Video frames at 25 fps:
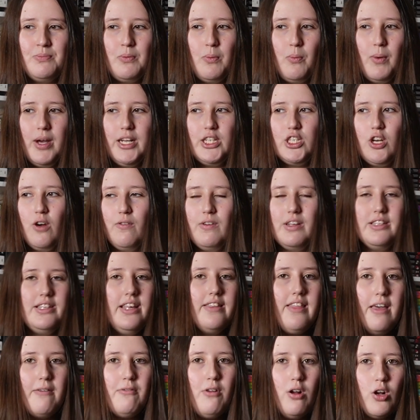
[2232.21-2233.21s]
which obviously
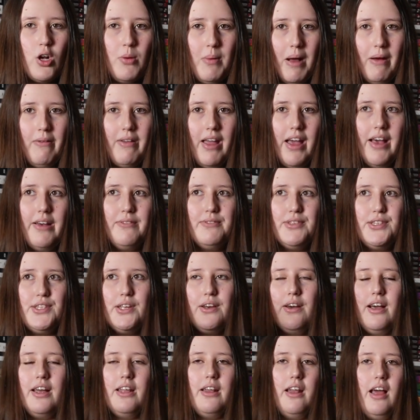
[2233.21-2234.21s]
they've not come out yet,
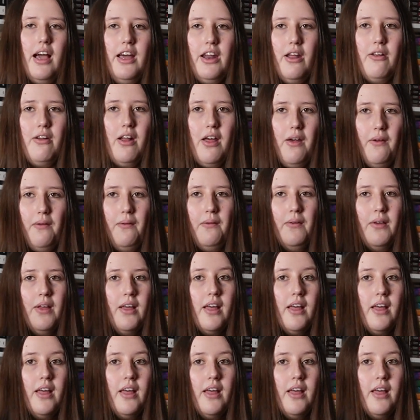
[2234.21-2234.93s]
so I don't know.